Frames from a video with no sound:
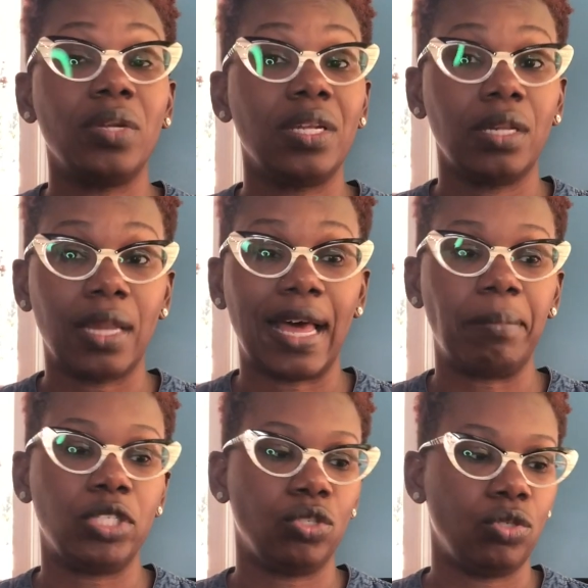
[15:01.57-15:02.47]
need a lot,
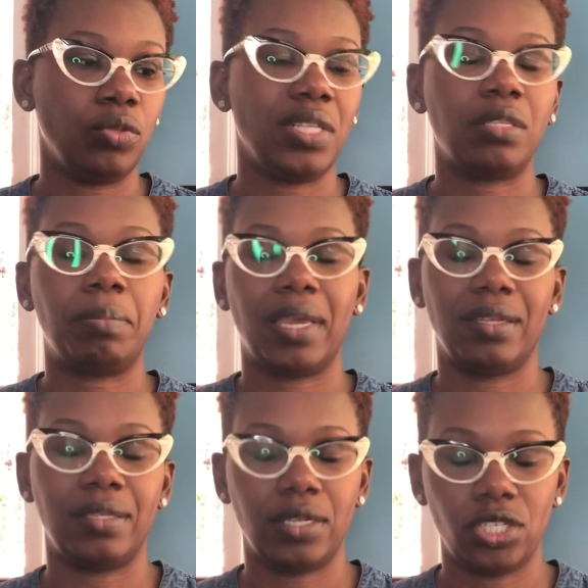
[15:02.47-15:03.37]
but you do need to pay
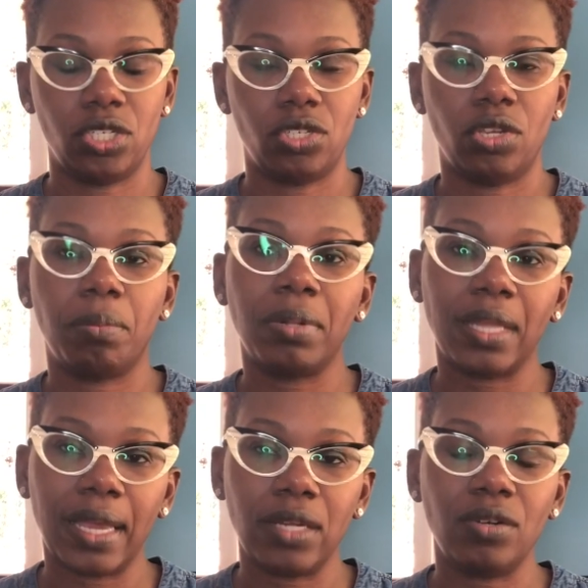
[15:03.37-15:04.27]
attention to your
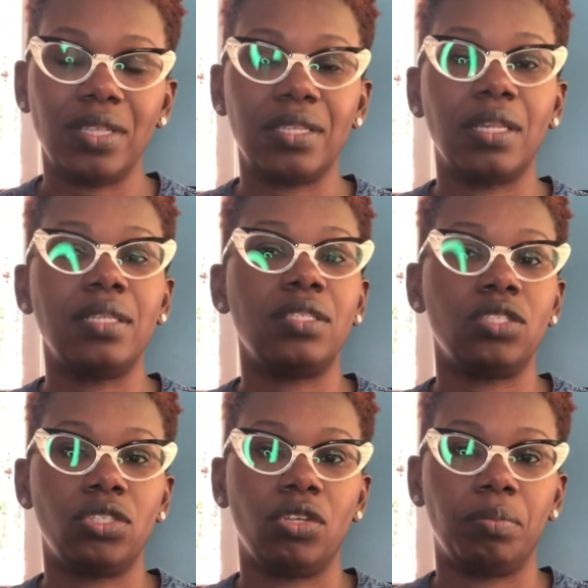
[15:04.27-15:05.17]
plant. You need to listen
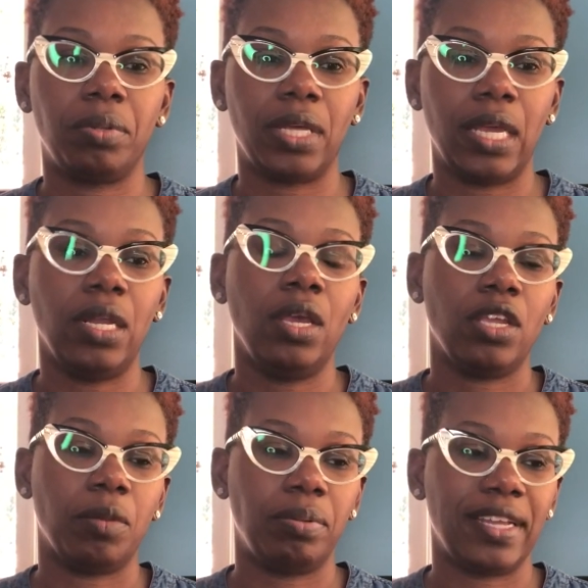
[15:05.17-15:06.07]
to your plant.
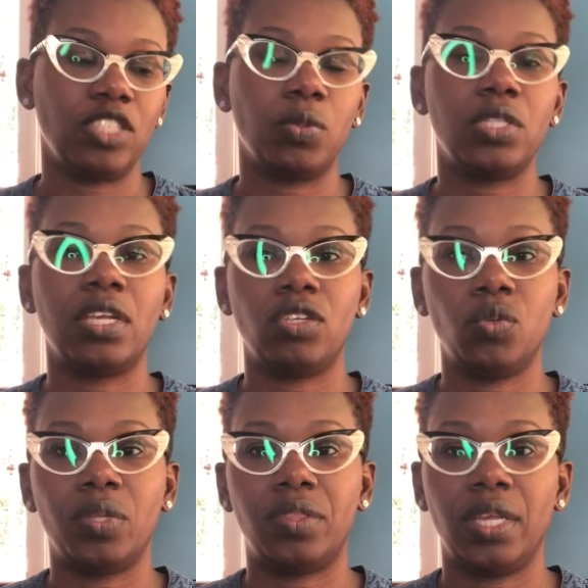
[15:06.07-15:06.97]
Your plants will tell you
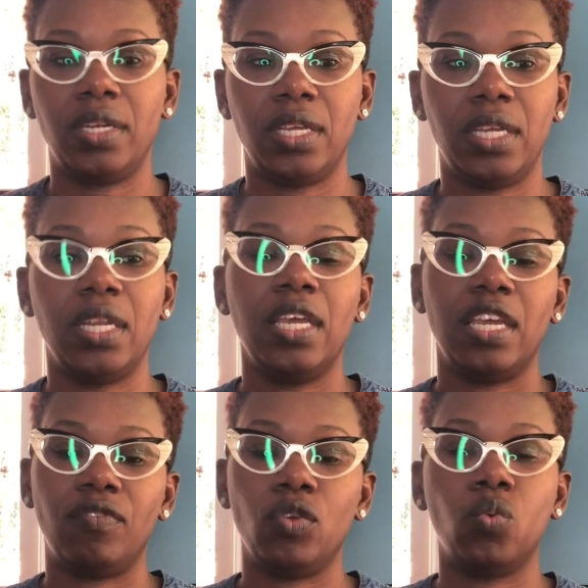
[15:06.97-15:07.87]
what they need.
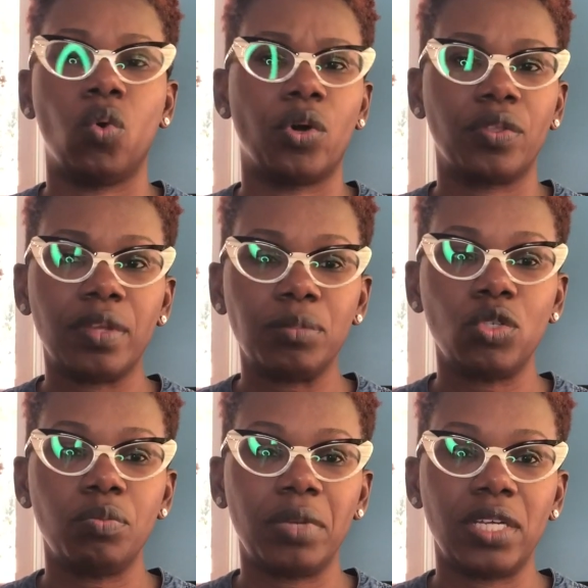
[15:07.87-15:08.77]
If you water them
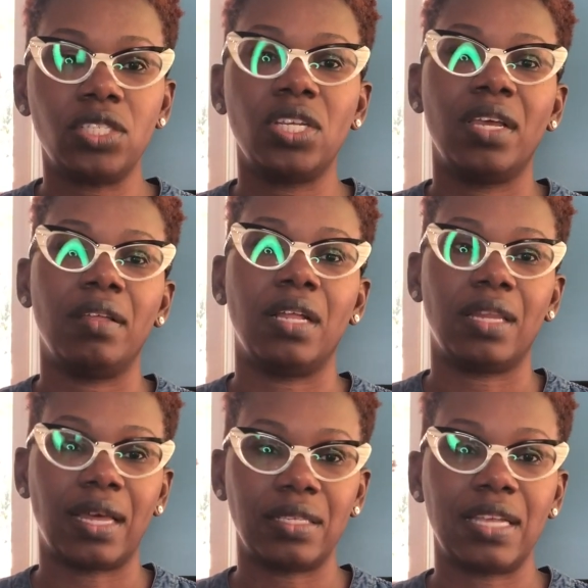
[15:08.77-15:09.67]
too much, a
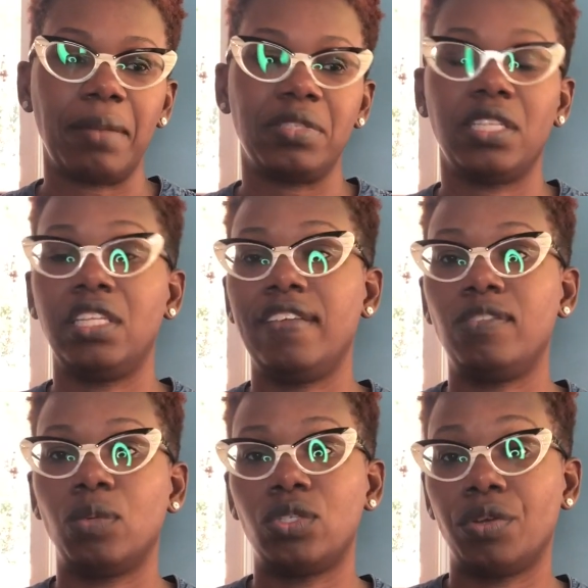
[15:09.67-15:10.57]
lot of times the
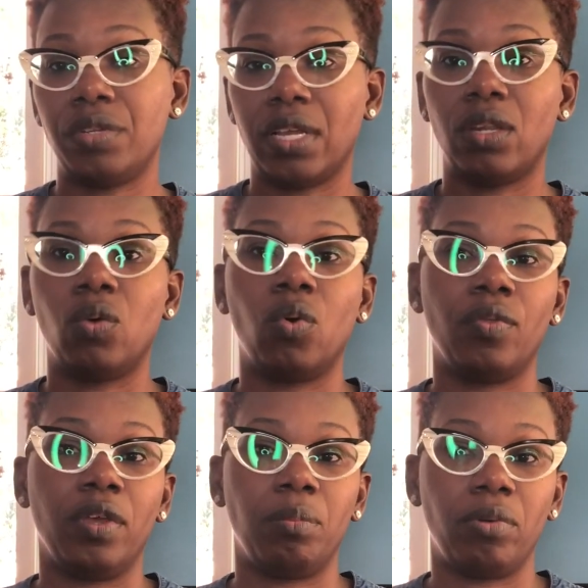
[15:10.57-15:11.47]
leaves will turn yellow, or
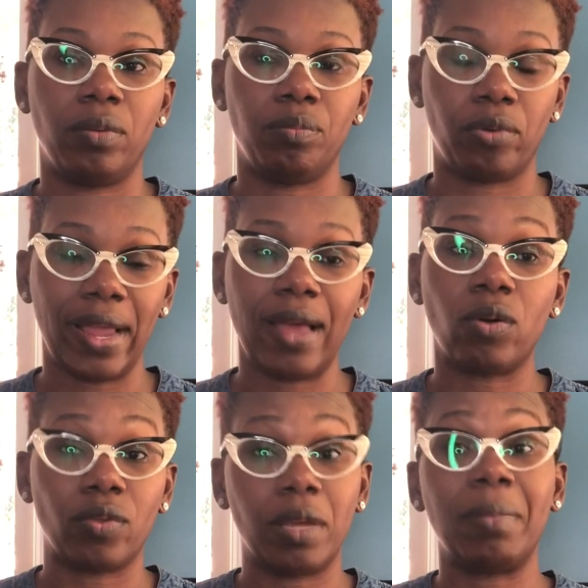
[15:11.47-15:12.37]
they're brown,
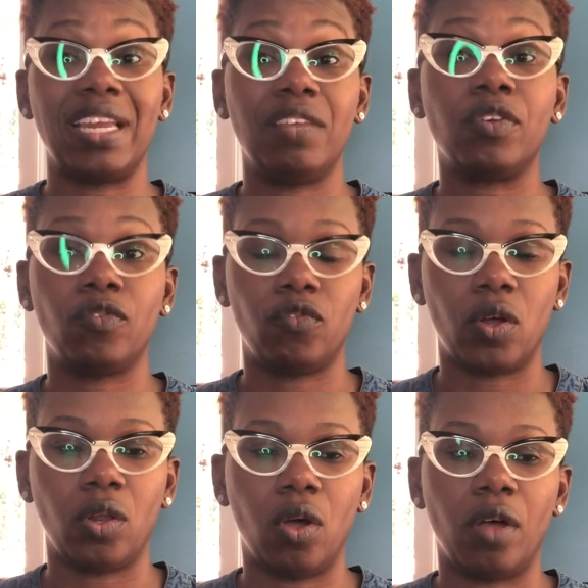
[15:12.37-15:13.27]
or they might even
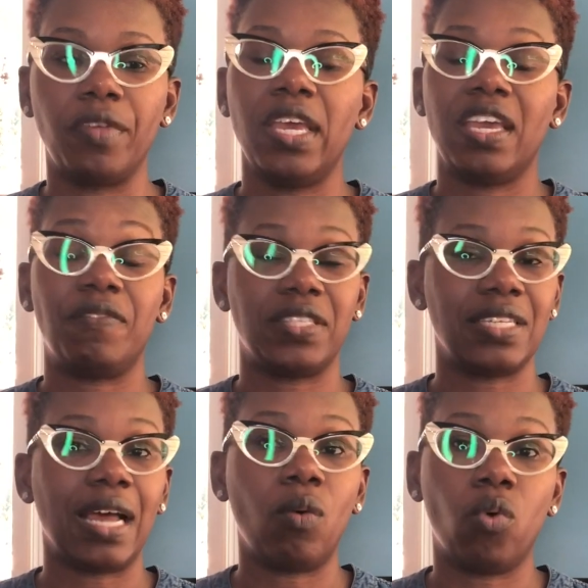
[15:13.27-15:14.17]
fall off. If it's
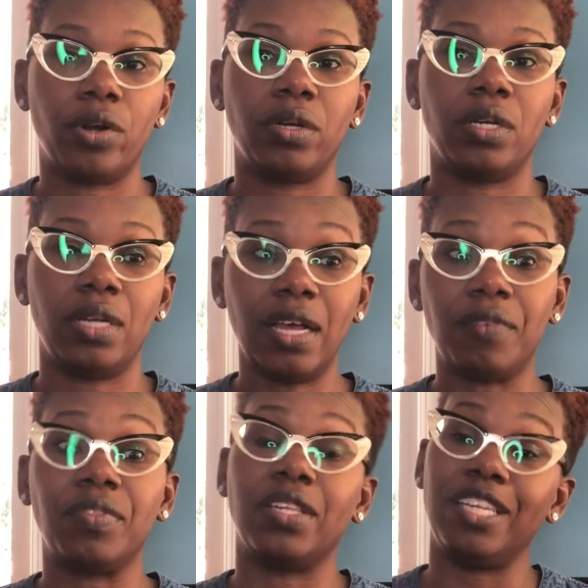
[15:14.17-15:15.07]
not watered
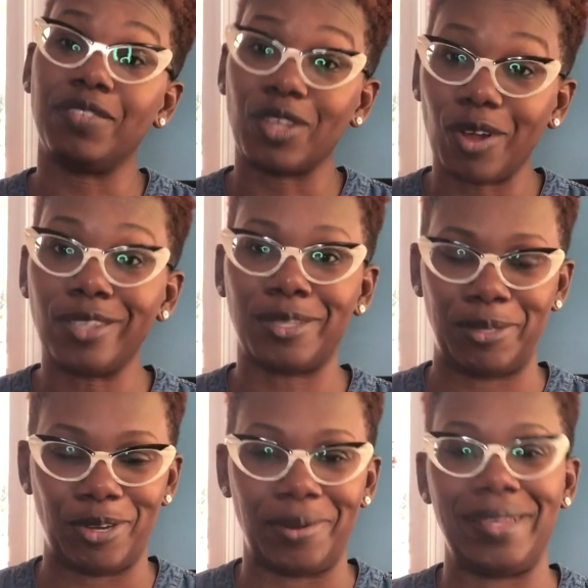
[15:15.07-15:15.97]
enough, the leaves can also
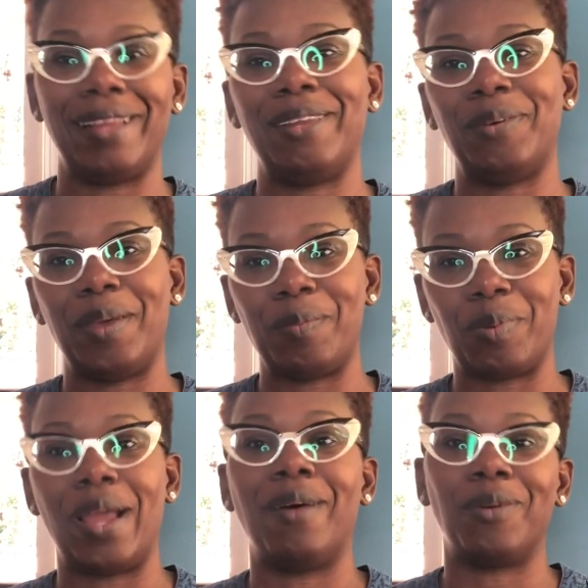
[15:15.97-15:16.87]
turn yellow and
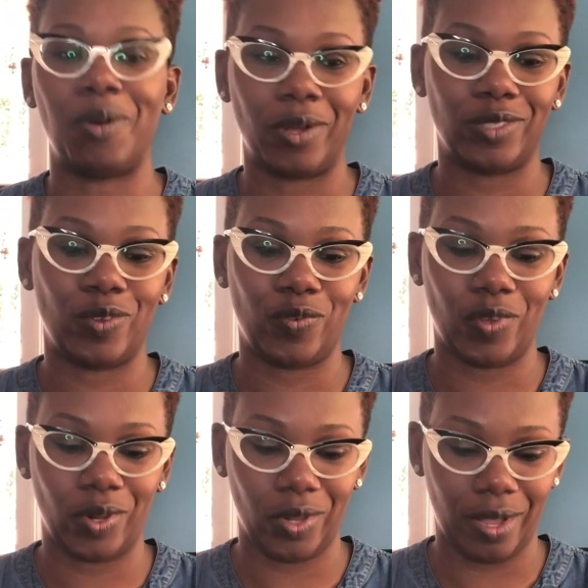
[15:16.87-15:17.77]
brown, or also
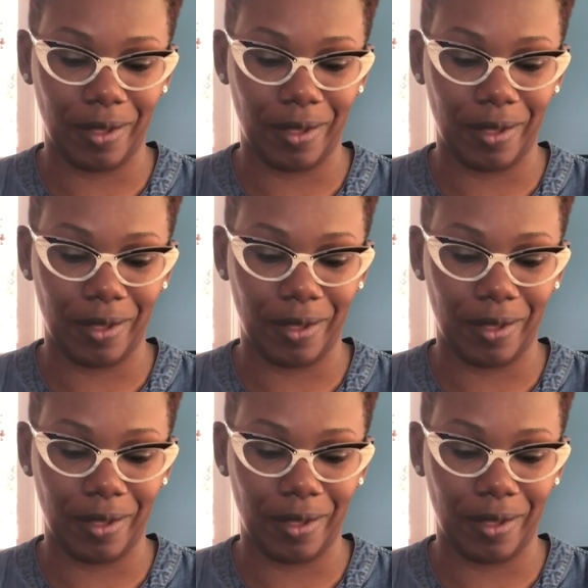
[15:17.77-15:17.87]
fall